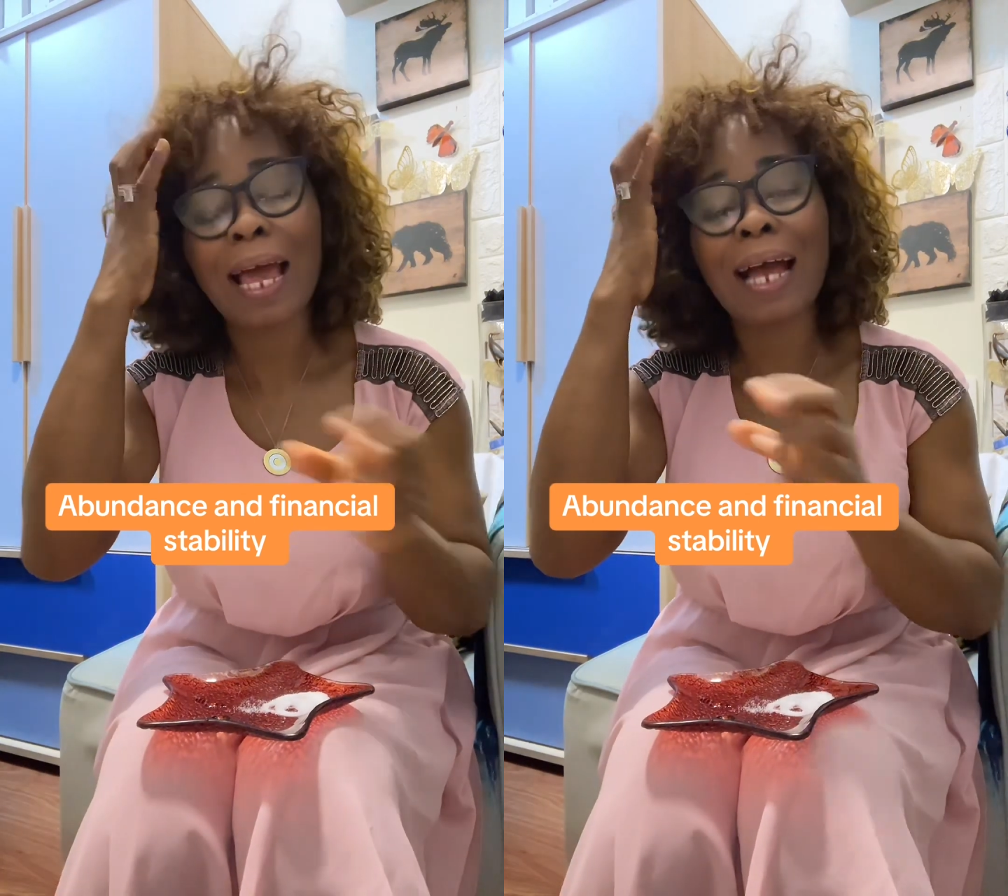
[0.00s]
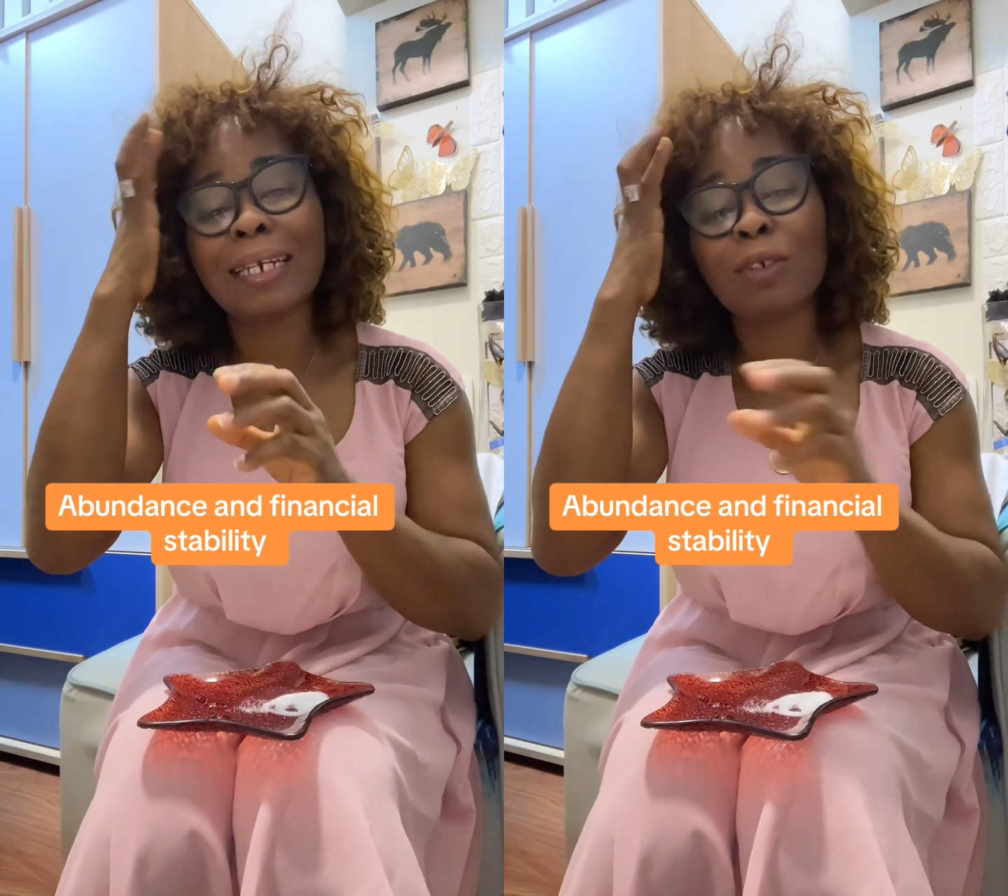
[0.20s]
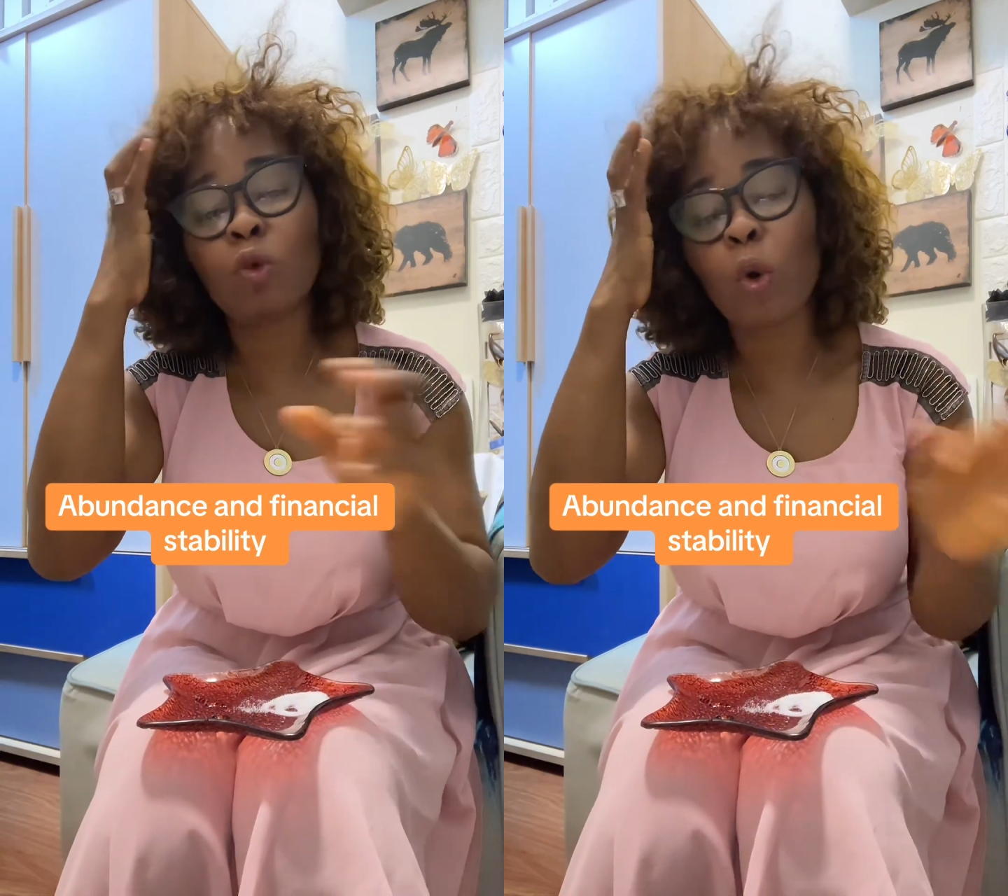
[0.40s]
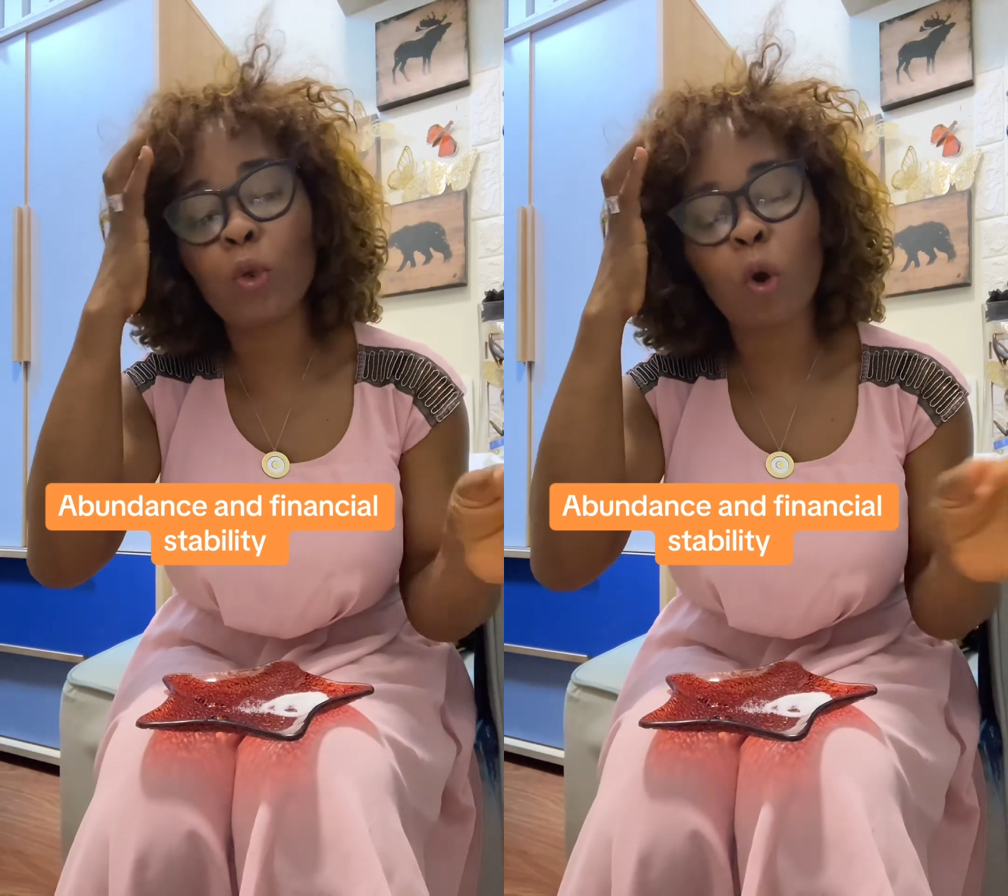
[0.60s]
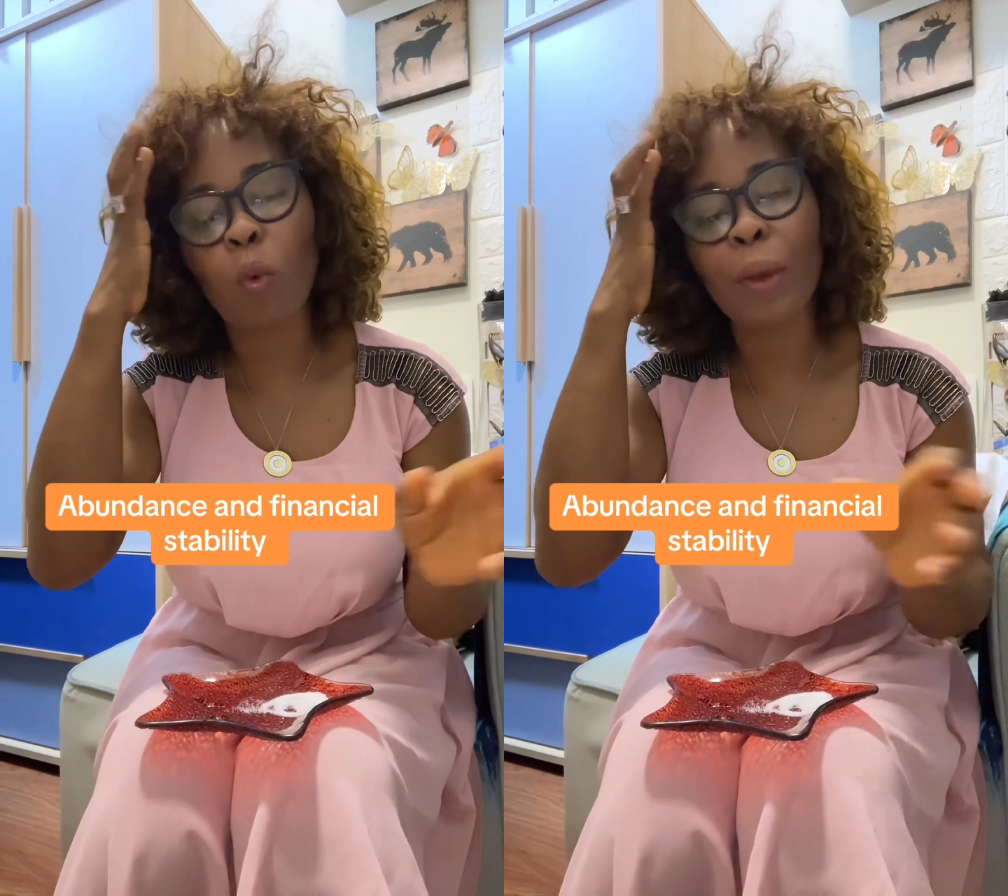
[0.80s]
and go
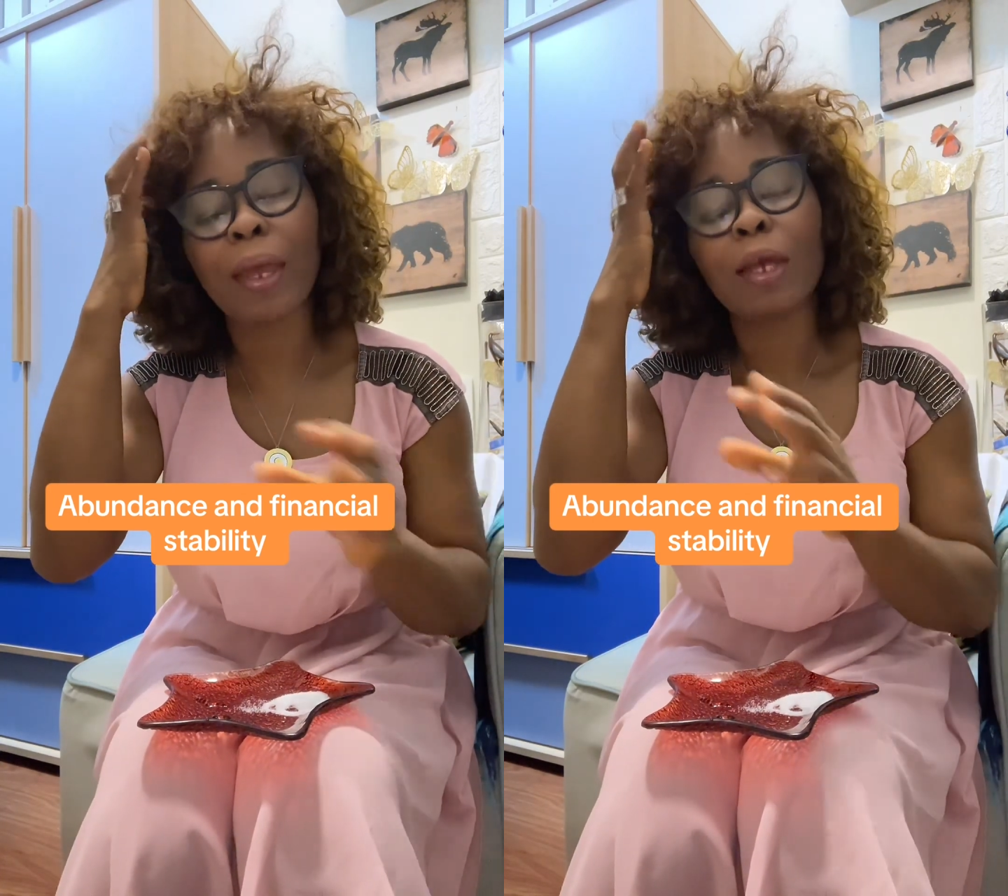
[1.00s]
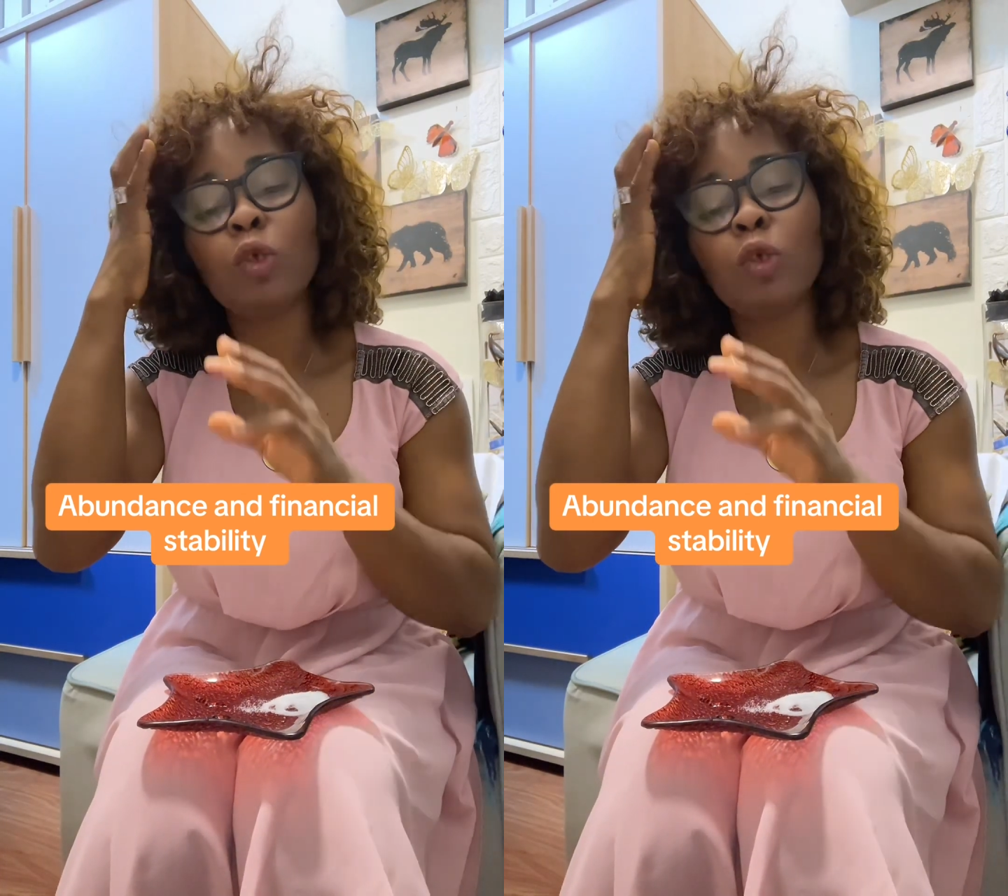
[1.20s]
your way.